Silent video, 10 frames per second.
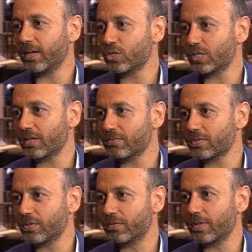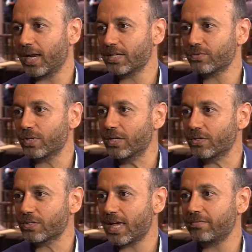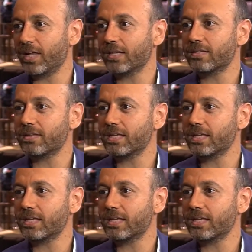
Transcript: initiatives over the last few years have not